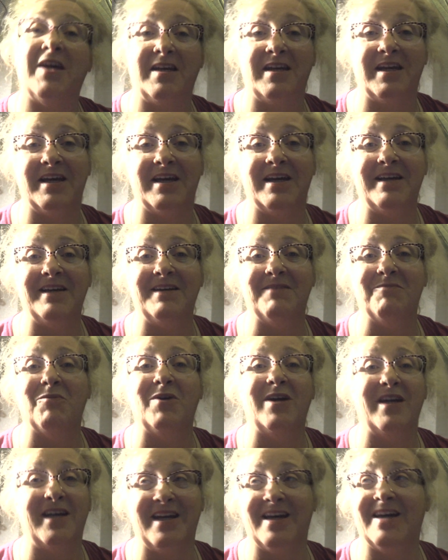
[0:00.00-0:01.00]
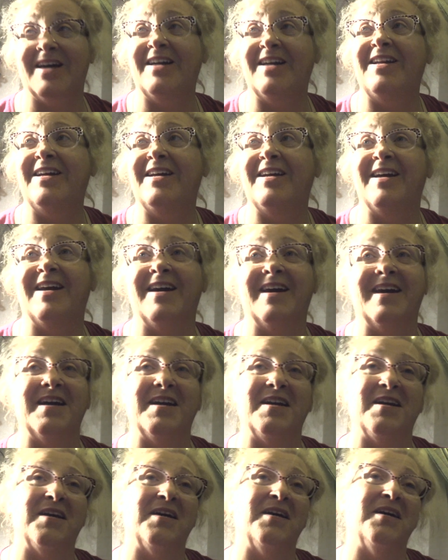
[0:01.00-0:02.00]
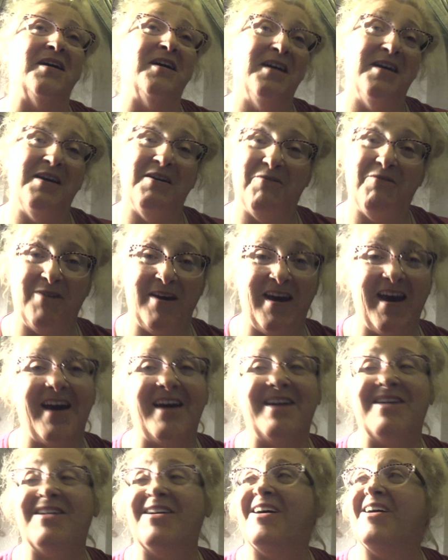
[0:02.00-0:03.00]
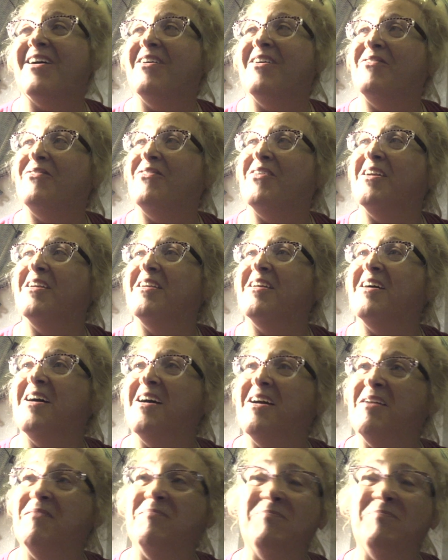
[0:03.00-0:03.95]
did, and we did, and we had a fun time.